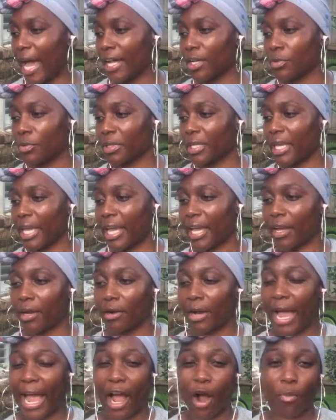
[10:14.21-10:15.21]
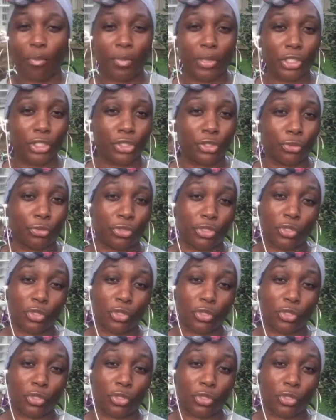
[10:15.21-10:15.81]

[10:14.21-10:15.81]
I don't care how much you